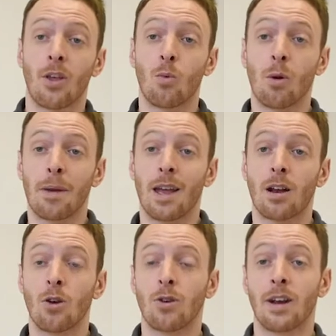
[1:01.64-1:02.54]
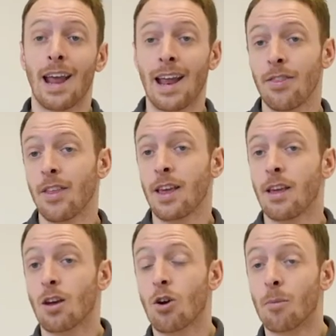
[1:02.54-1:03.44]
that will be included in
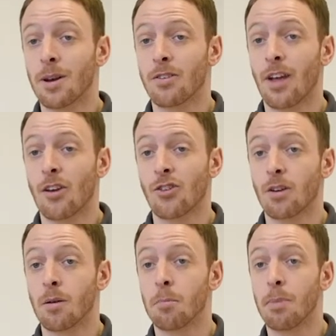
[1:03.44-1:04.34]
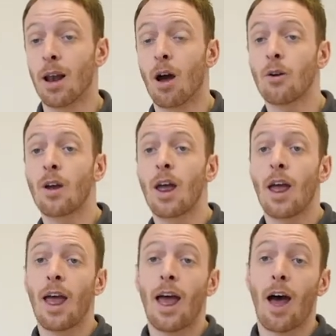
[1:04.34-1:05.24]
the comments section below,
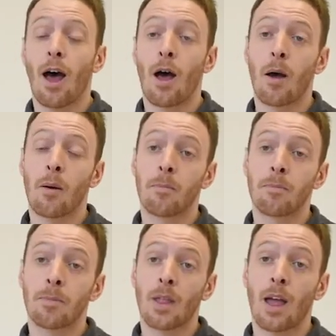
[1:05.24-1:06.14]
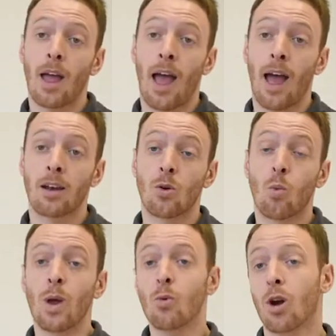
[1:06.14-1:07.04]

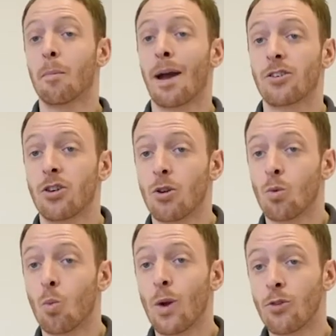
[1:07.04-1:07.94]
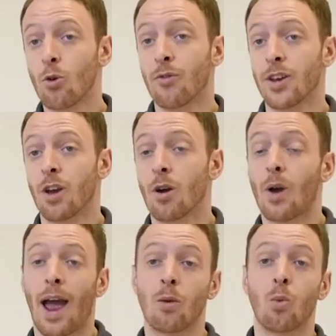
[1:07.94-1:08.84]
and we will come back to you with your
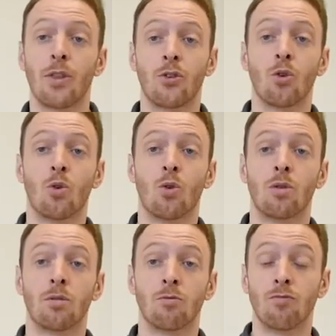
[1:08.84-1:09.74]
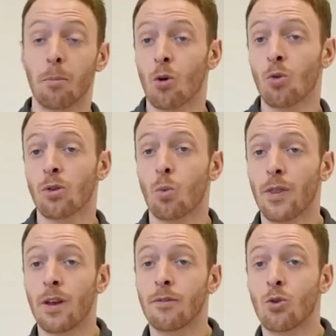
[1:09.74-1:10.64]
video and with your report
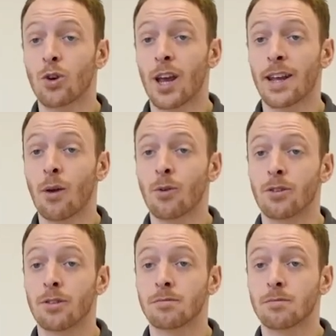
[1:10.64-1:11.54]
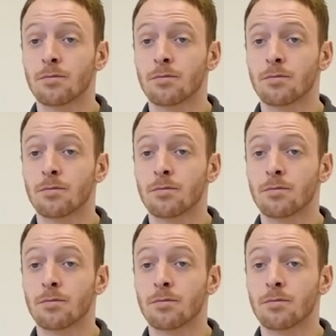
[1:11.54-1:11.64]
within 48 hours.